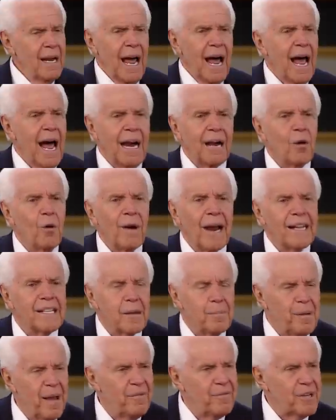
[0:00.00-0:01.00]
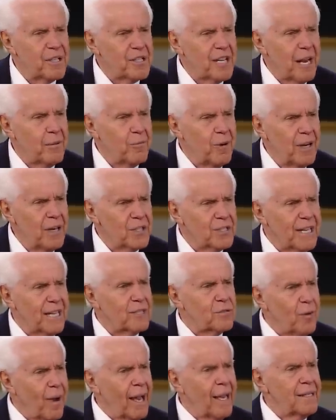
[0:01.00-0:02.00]
Now I don't like to pay for the same real
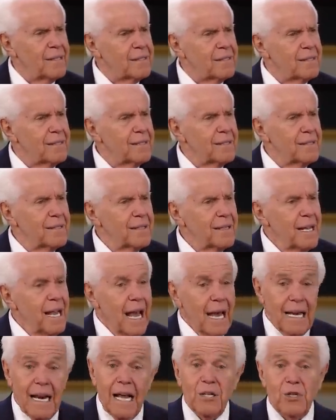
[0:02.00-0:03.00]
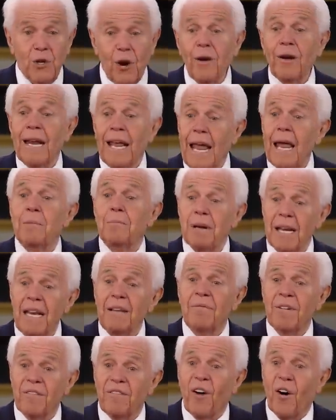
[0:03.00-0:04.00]
estate twice. And I certainly ain't
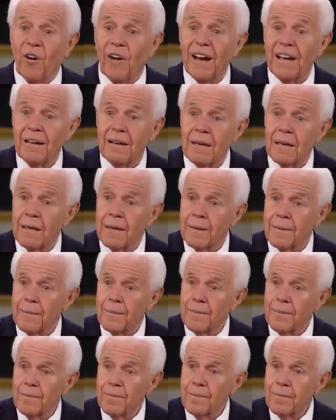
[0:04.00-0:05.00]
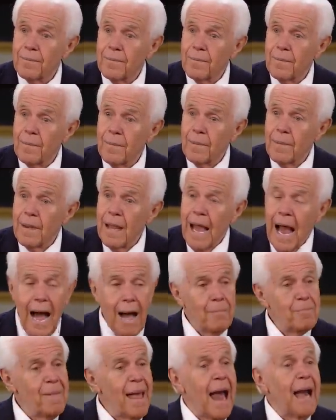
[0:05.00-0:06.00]
believing for it.
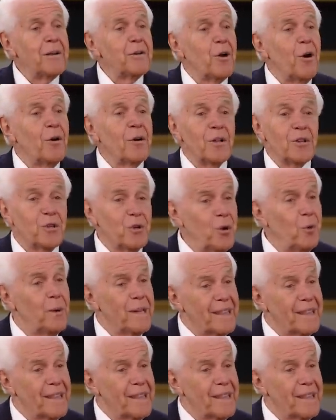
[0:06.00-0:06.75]
I'm not going to do